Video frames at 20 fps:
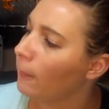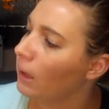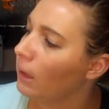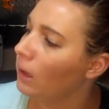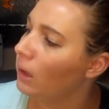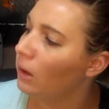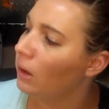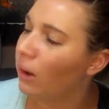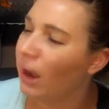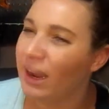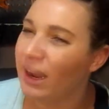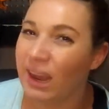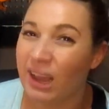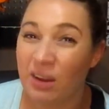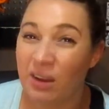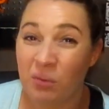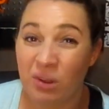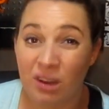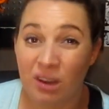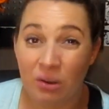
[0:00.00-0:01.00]
know, I
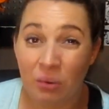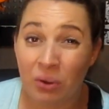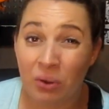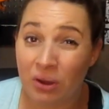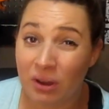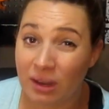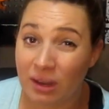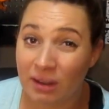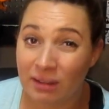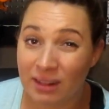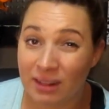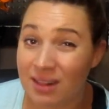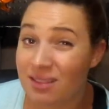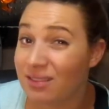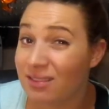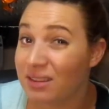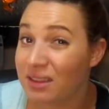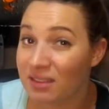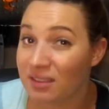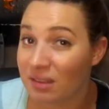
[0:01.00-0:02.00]
kind of want a new hoodie, and
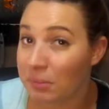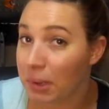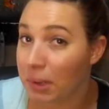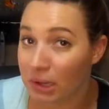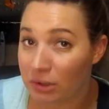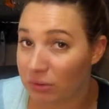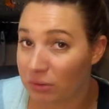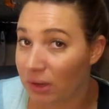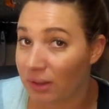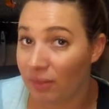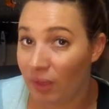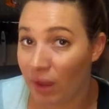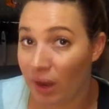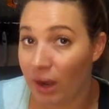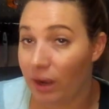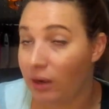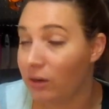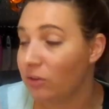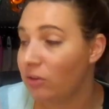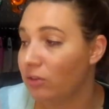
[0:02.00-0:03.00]
that's $60 right
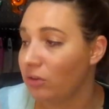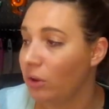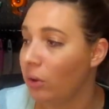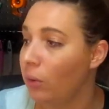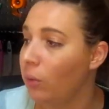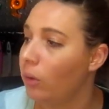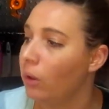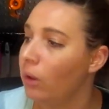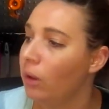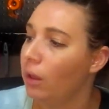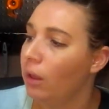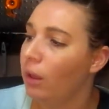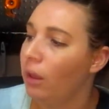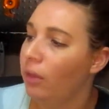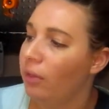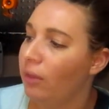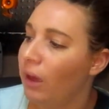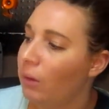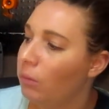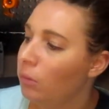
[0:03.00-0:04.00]
there. So
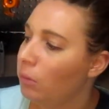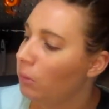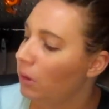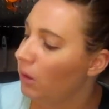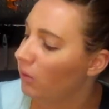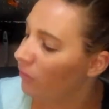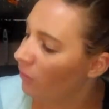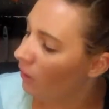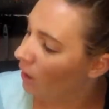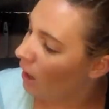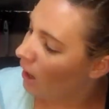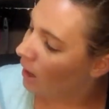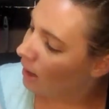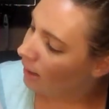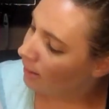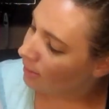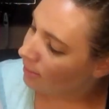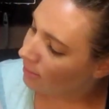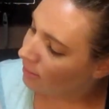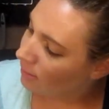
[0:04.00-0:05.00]
that will be for
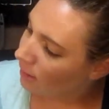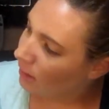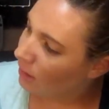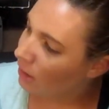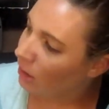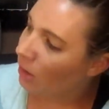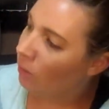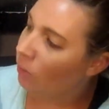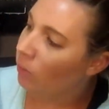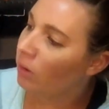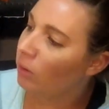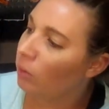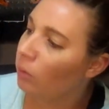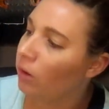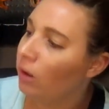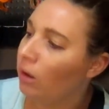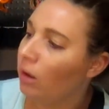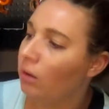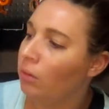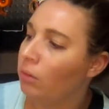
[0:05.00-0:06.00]
us. And, you know,
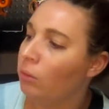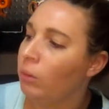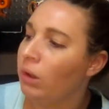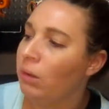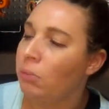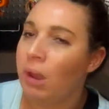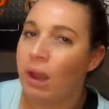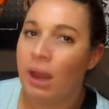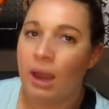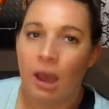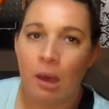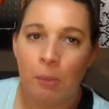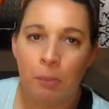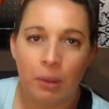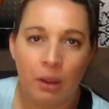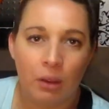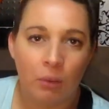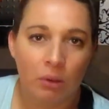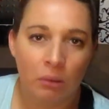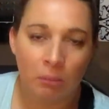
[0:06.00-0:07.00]
we may up
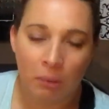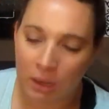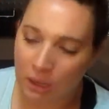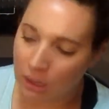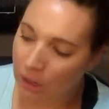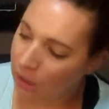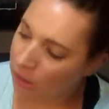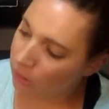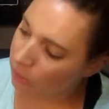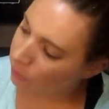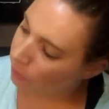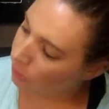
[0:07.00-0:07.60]
it, we may not, who